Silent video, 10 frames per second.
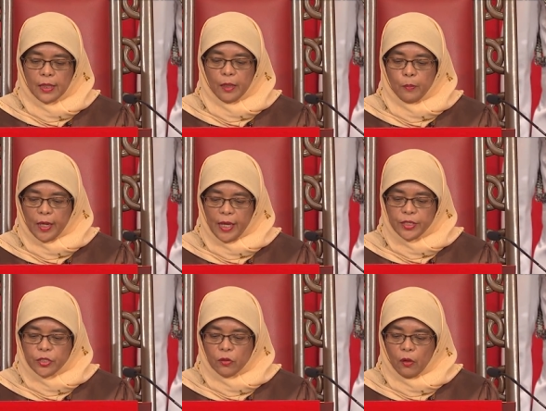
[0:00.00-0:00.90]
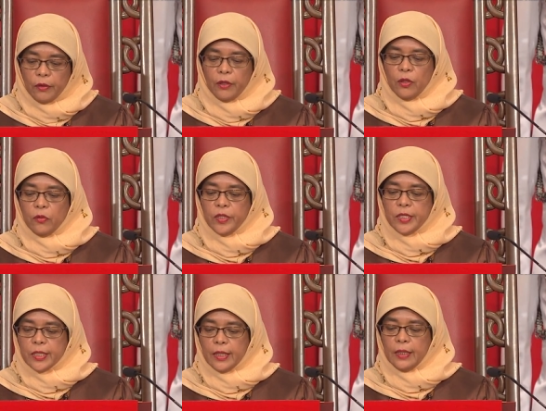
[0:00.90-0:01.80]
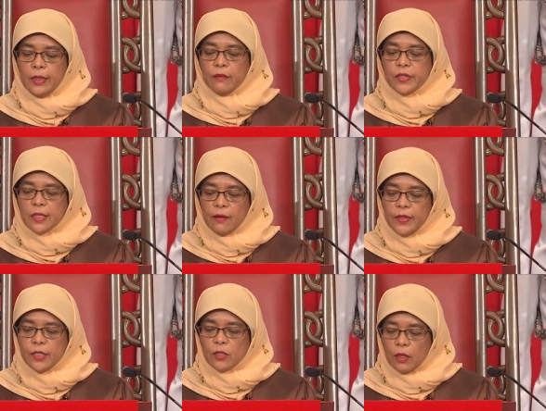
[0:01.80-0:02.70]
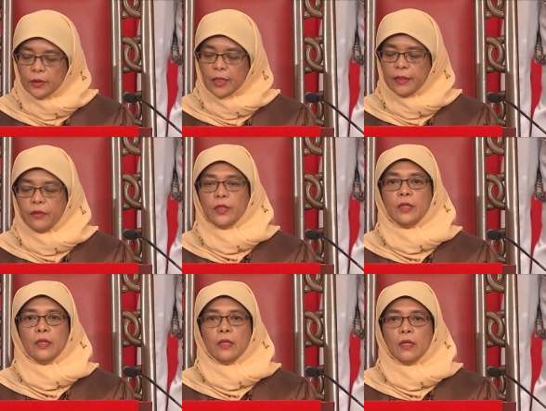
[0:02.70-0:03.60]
I pledge to continue this journey of service to our country.